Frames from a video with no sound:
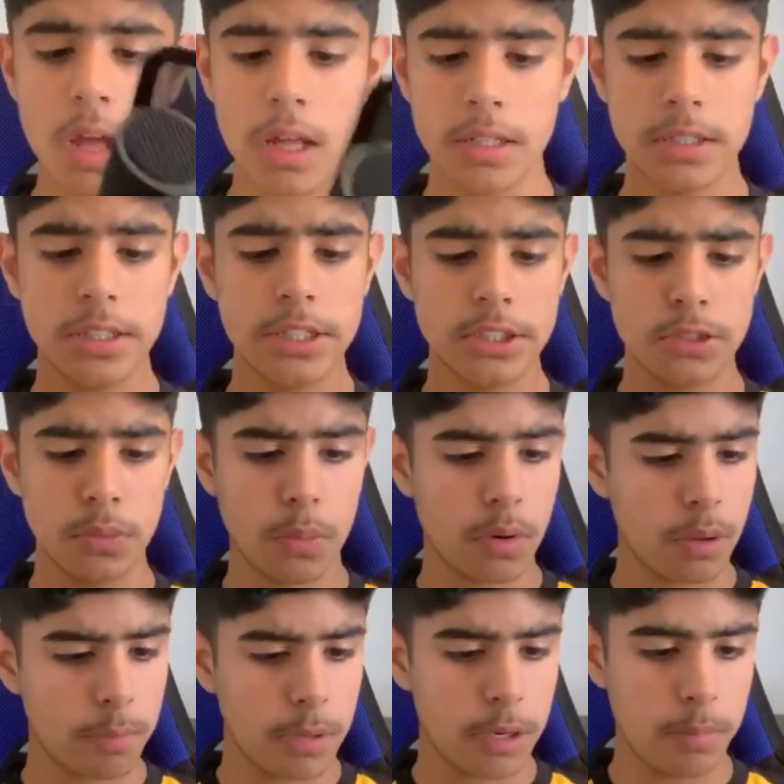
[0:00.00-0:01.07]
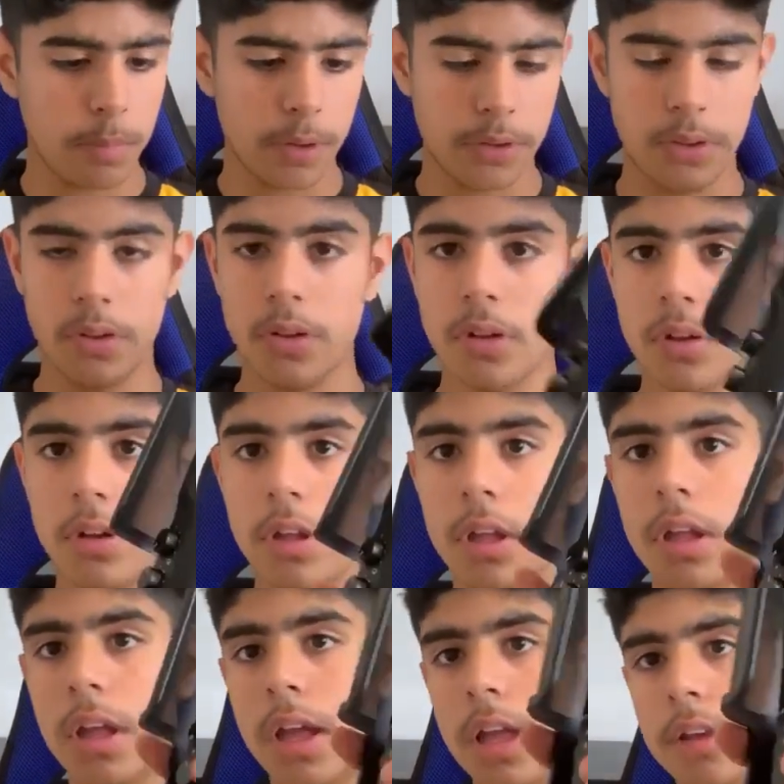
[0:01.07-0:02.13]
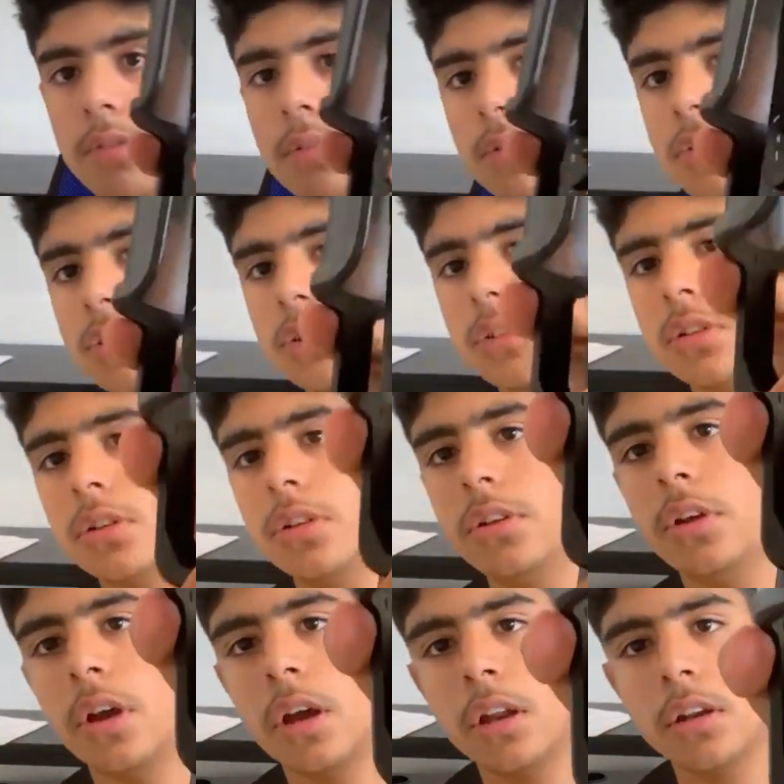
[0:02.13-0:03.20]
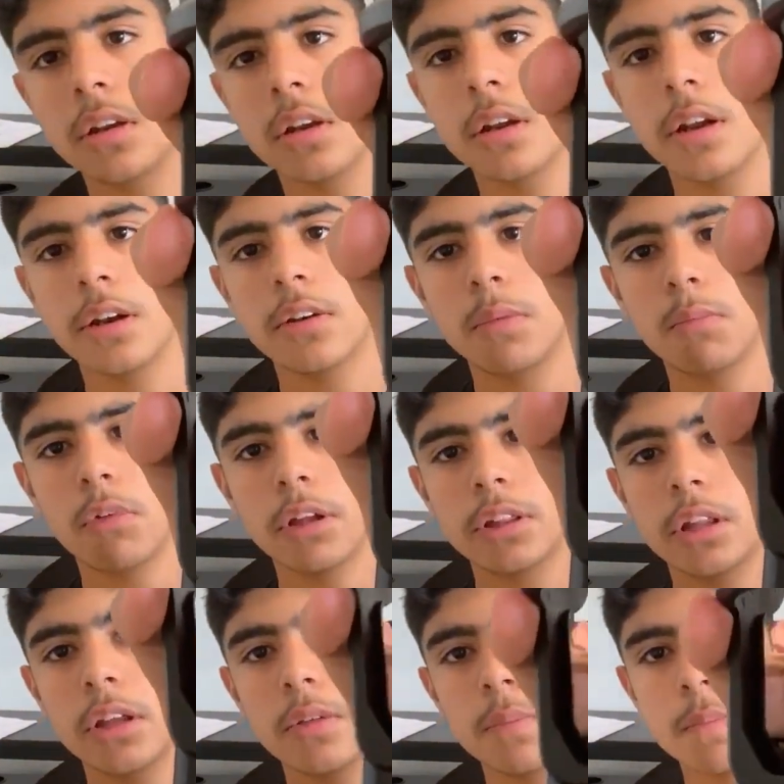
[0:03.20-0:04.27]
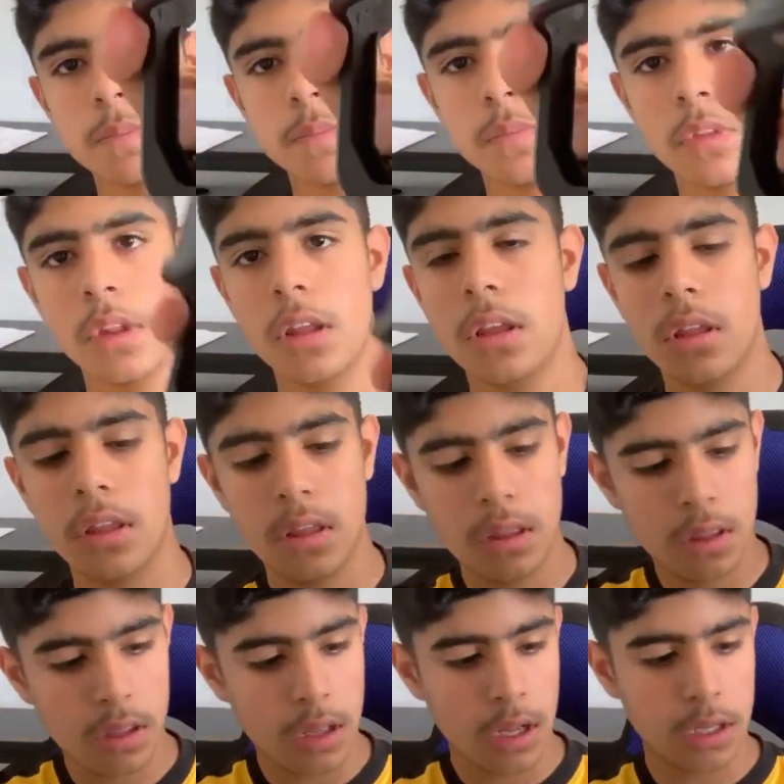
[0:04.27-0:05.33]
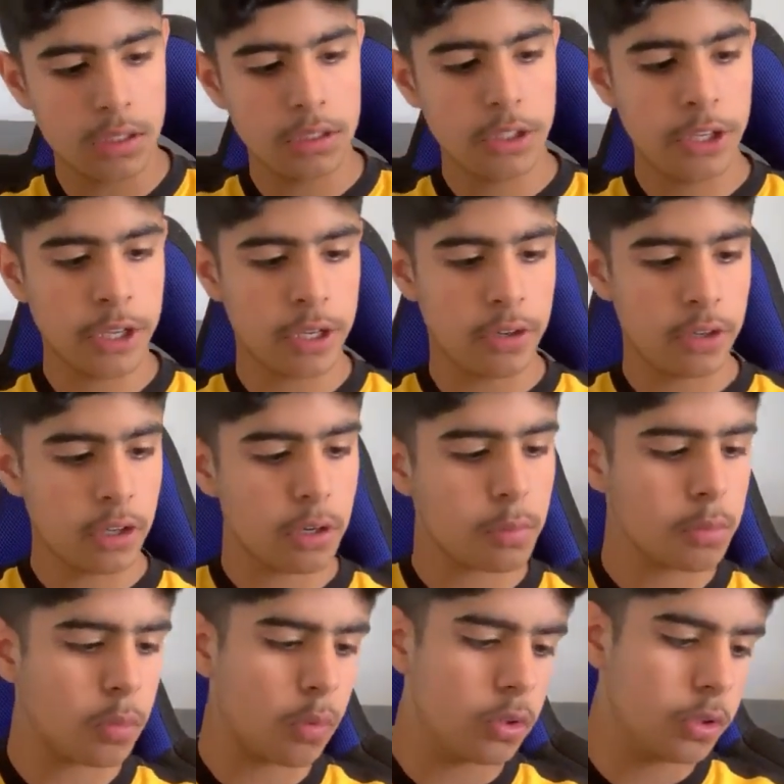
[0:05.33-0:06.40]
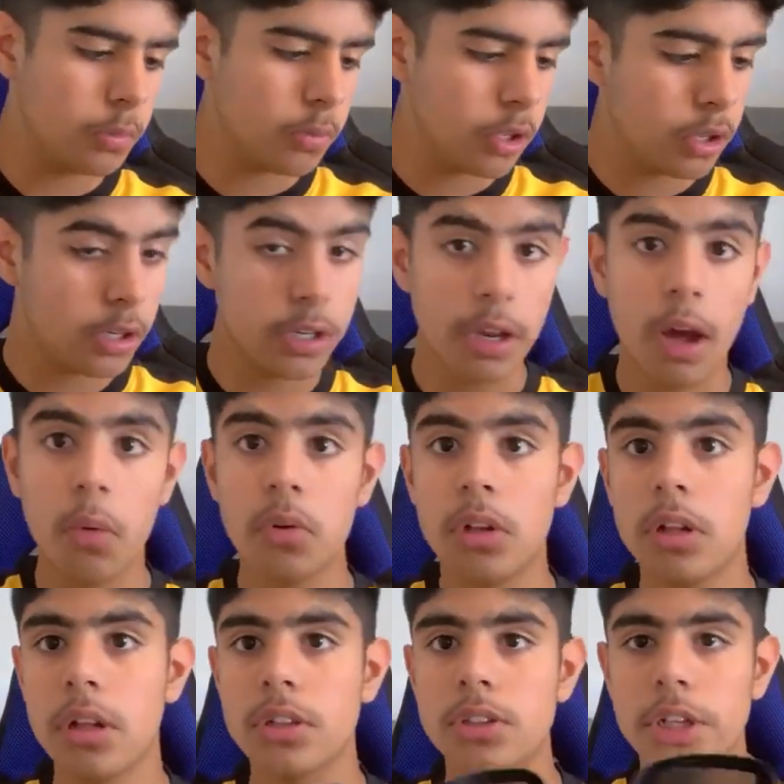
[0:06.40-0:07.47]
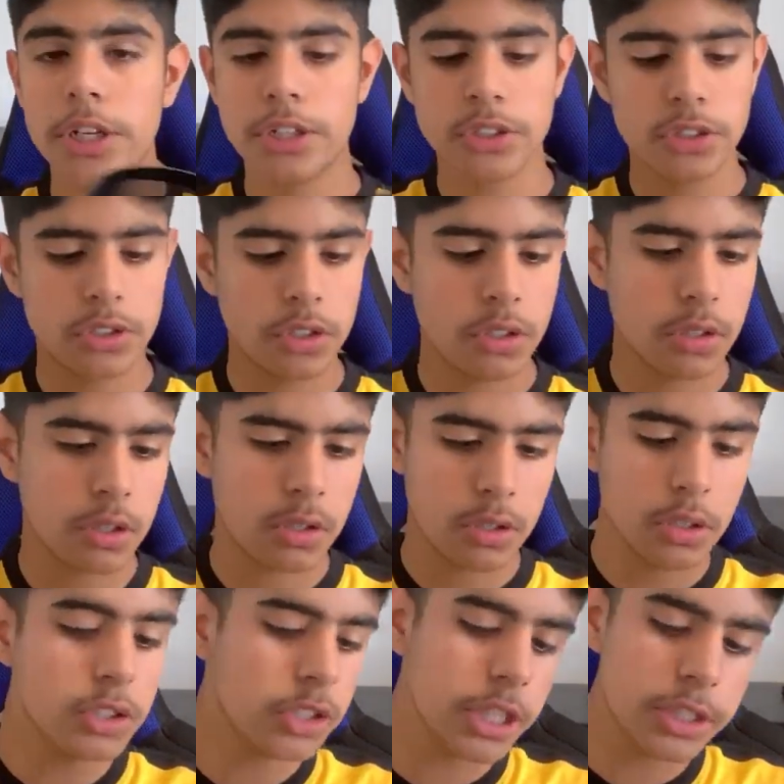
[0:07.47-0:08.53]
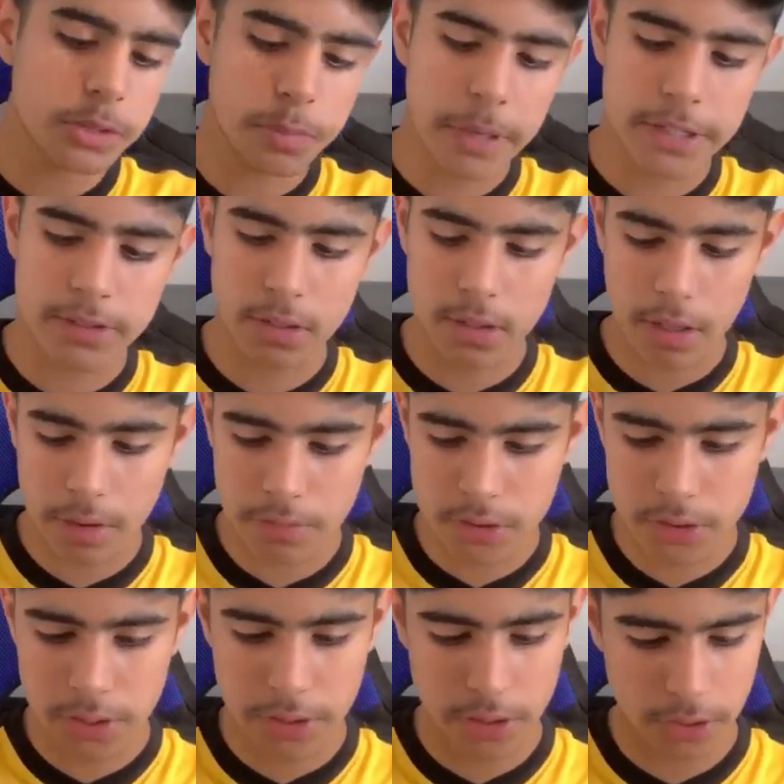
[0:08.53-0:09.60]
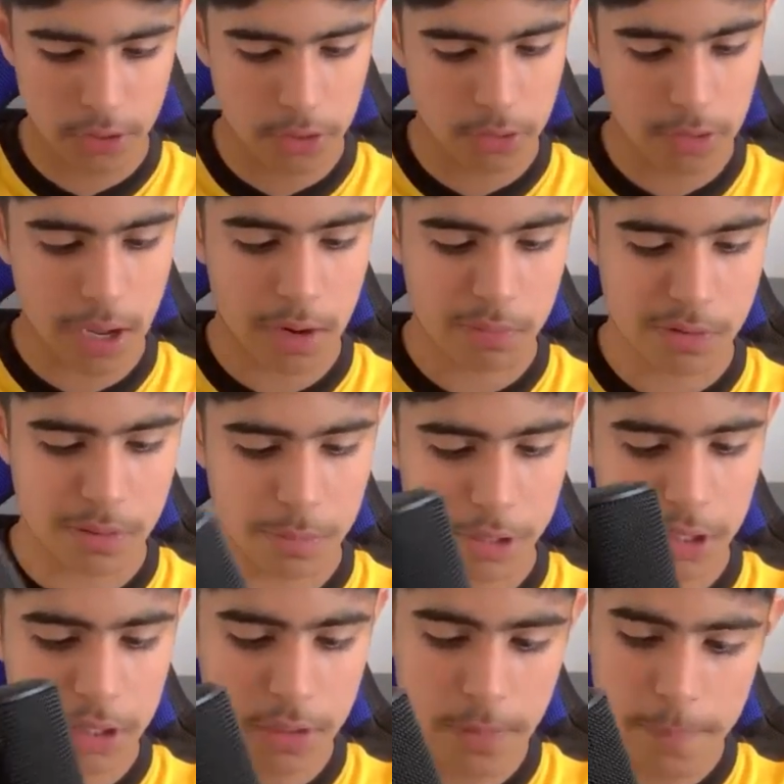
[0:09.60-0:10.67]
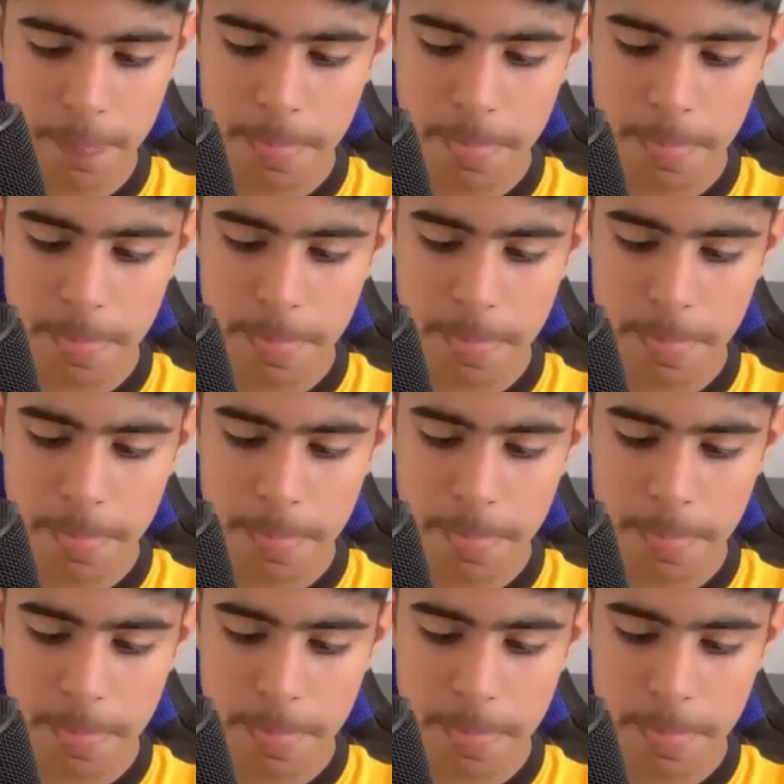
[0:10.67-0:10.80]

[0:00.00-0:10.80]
And this is what I meant by the headphones. You can connect them right there. And you can turn up the volume, turn it down, and then change basically every setting you can with the mic.